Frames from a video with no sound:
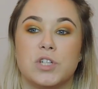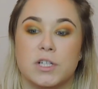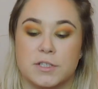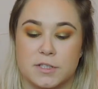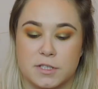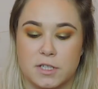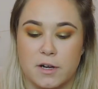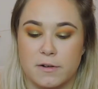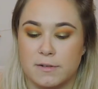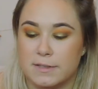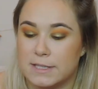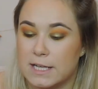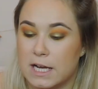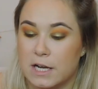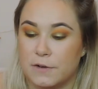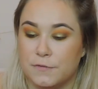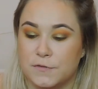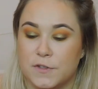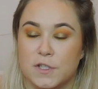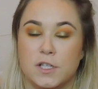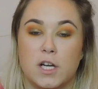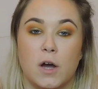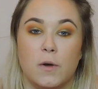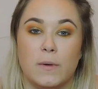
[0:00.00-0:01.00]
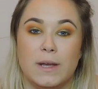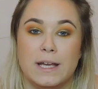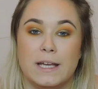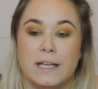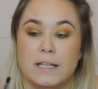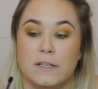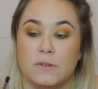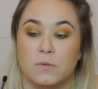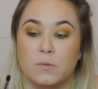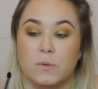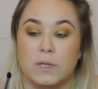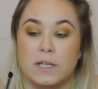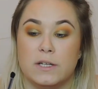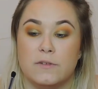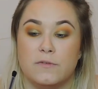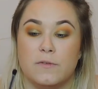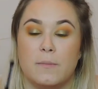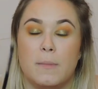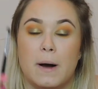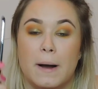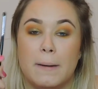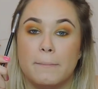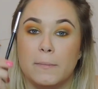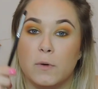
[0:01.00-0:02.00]
just going to have to go in with
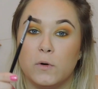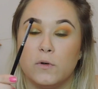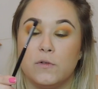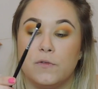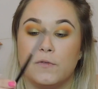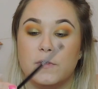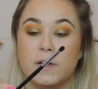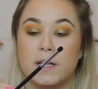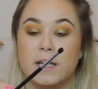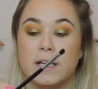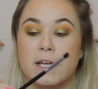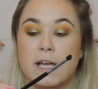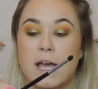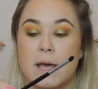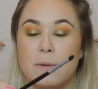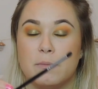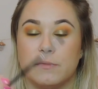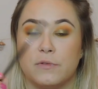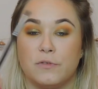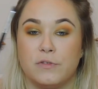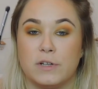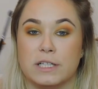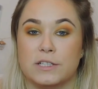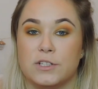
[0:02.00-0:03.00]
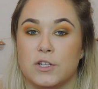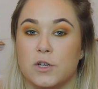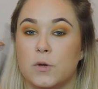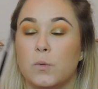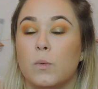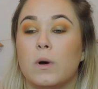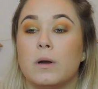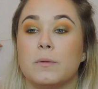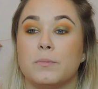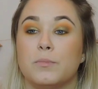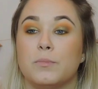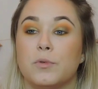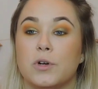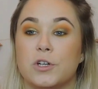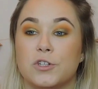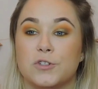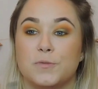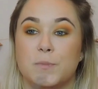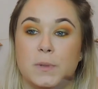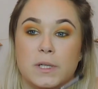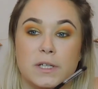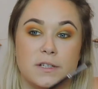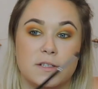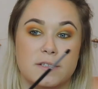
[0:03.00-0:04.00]
my Morphe M321 brush
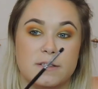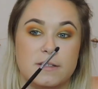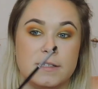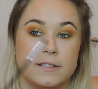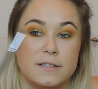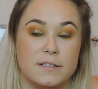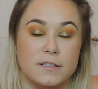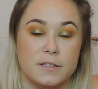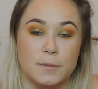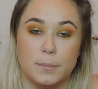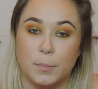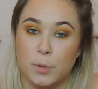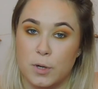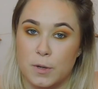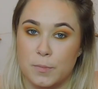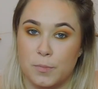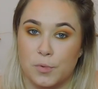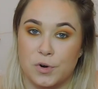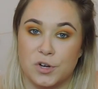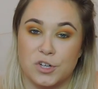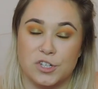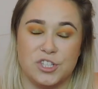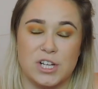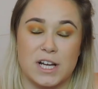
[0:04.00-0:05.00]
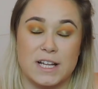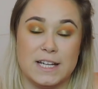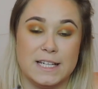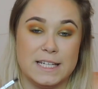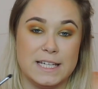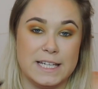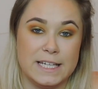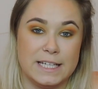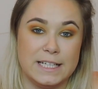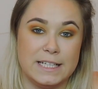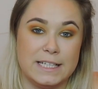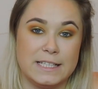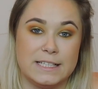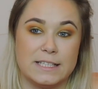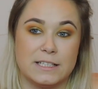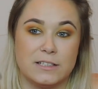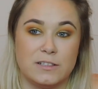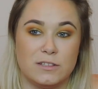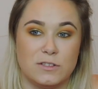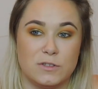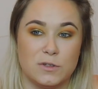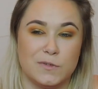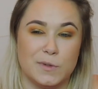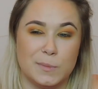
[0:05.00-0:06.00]
because this is a bullet brush and I need
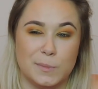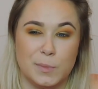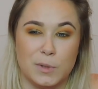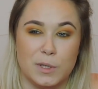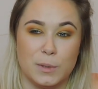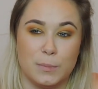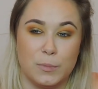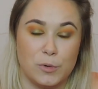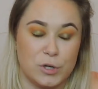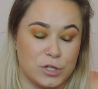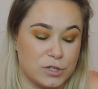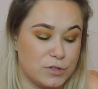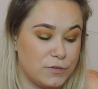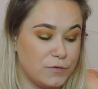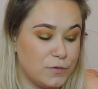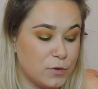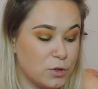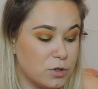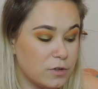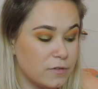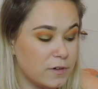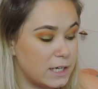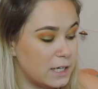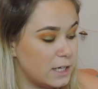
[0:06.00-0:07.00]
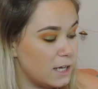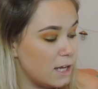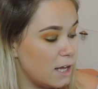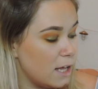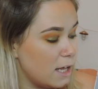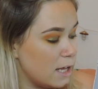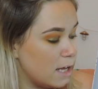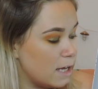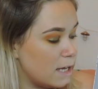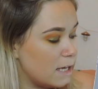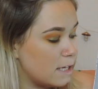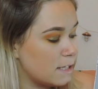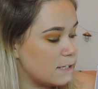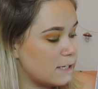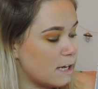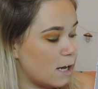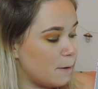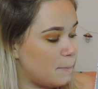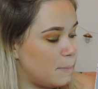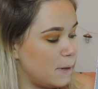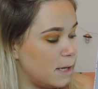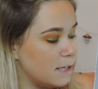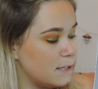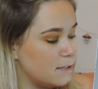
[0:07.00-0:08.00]
sort of a bullet brush for it.
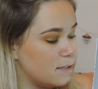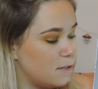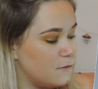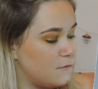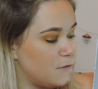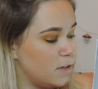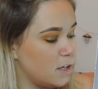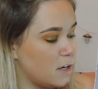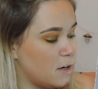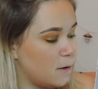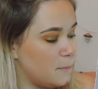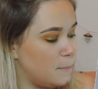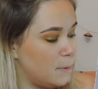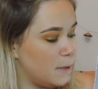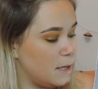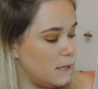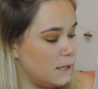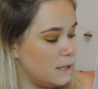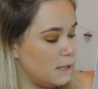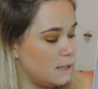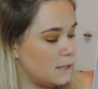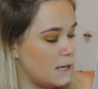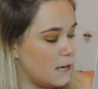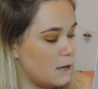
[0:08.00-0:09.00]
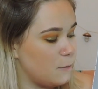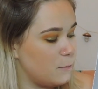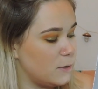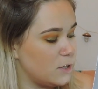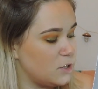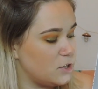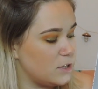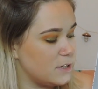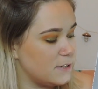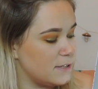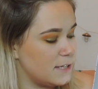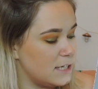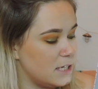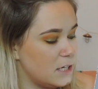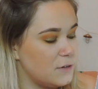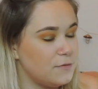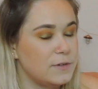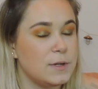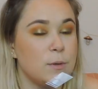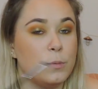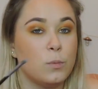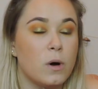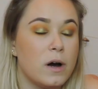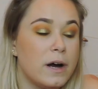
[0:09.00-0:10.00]
Tap into VIP there, which is the
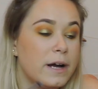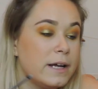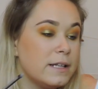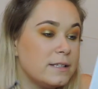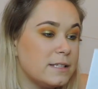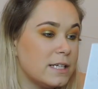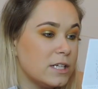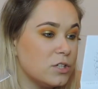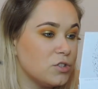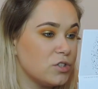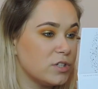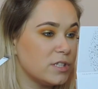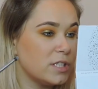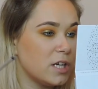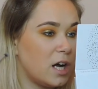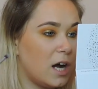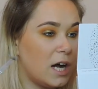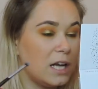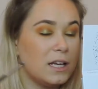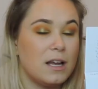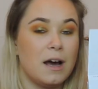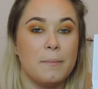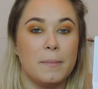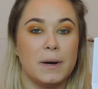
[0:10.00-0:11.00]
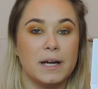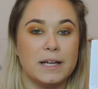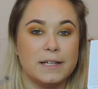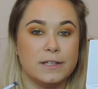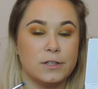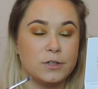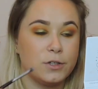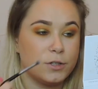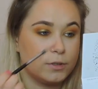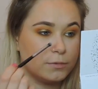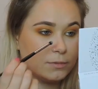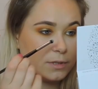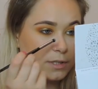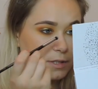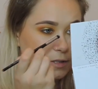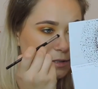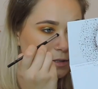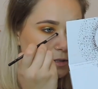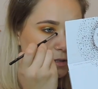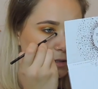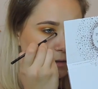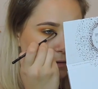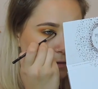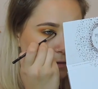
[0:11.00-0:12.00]
lovely white, and just highlight my inner corners.